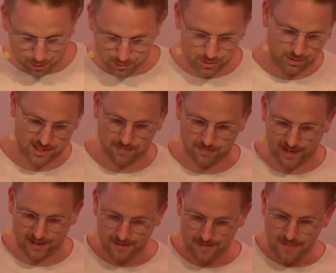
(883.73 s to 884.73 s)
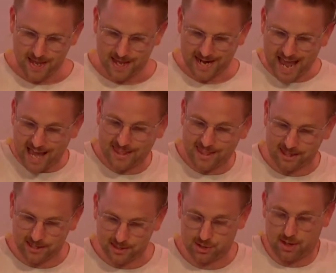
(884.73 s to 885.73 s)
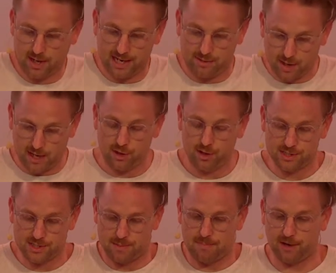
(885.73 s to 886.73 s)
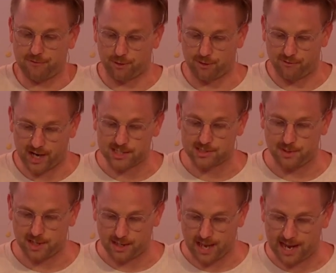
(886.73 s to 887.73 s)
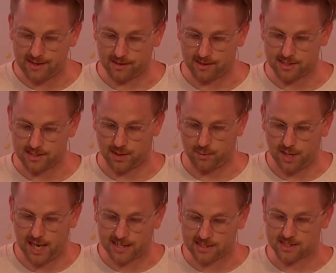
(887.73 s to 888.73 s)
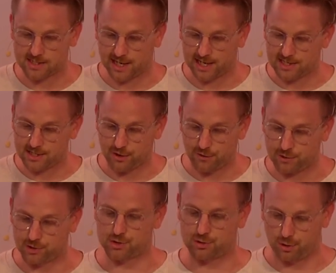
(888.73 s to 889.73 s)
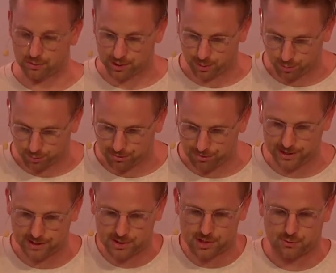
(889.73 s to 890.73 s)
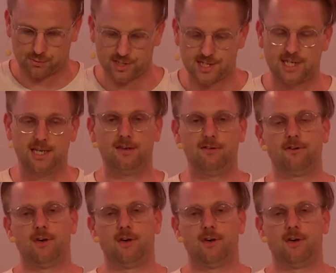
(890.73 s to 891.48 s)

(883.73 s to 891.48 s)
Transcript: talks about an athlete. He uses the metaphor of us being athletes and that we exercise self-control in all things to receive